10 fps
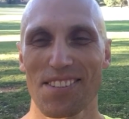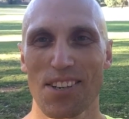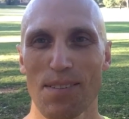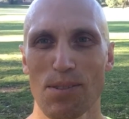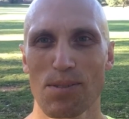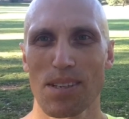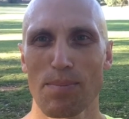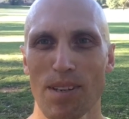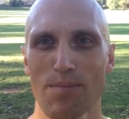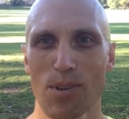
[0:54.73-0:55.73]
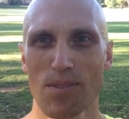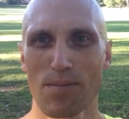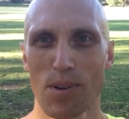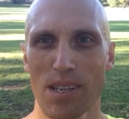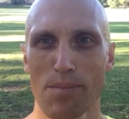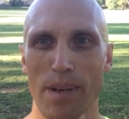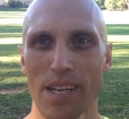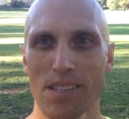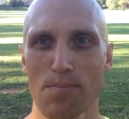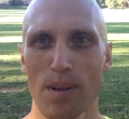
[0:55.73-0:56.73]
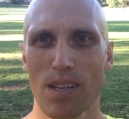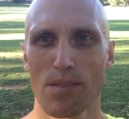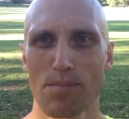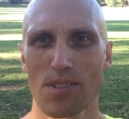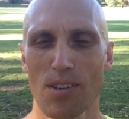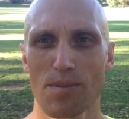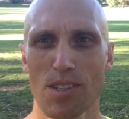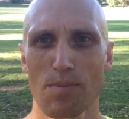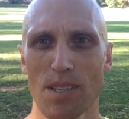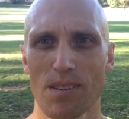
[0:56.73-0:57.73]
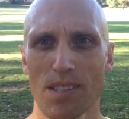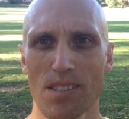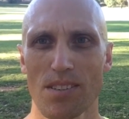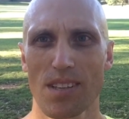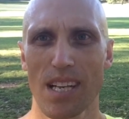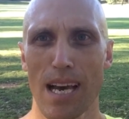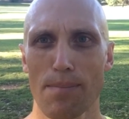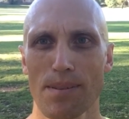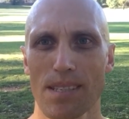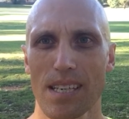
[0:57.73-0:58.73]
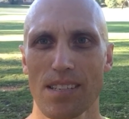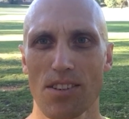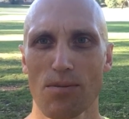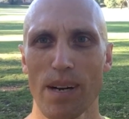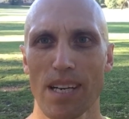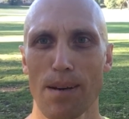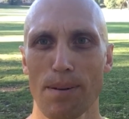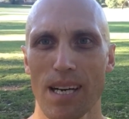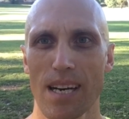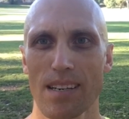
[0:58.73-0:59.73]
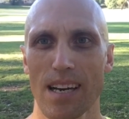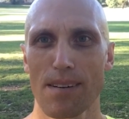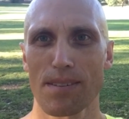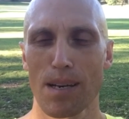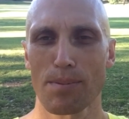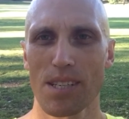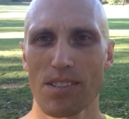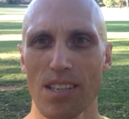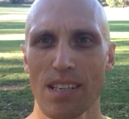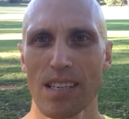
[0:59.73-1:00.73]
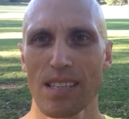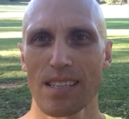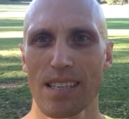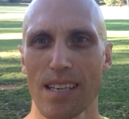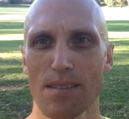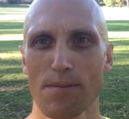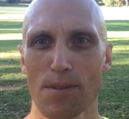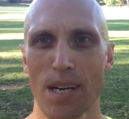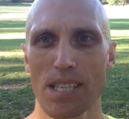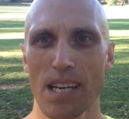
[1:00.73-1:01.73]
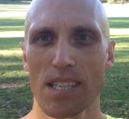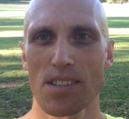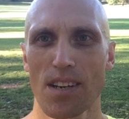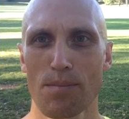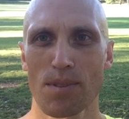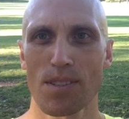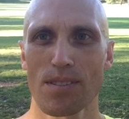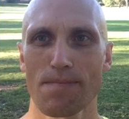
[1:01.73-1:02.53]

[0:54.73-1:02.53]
oval is a bit more than 400 metres, but I'll just be doing to the lap, so one lap hard, half a lap easy, for eight times.